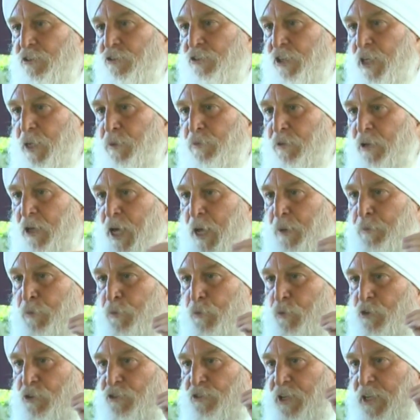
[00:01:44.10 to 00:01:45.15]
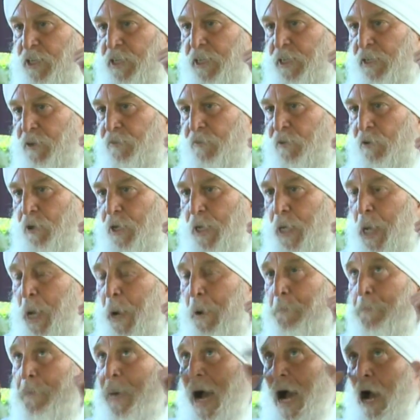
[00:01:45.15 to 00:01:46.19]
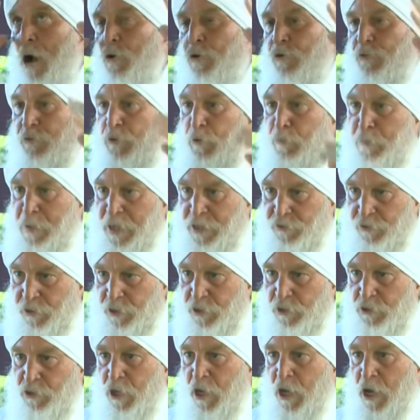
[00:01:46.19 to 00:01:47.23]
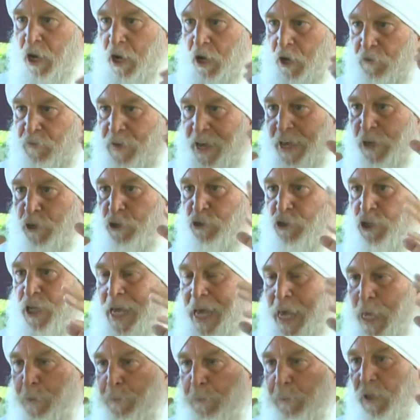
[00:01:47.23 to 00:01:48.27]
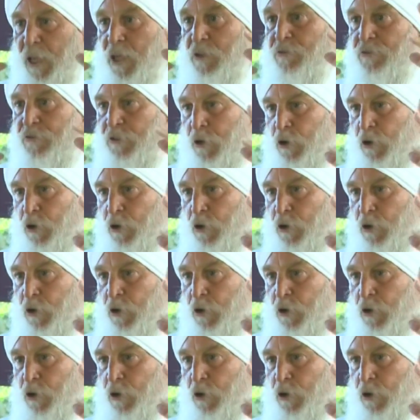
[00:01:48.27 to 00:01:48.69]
at the same time. We're sending a very powerful message of energy and blood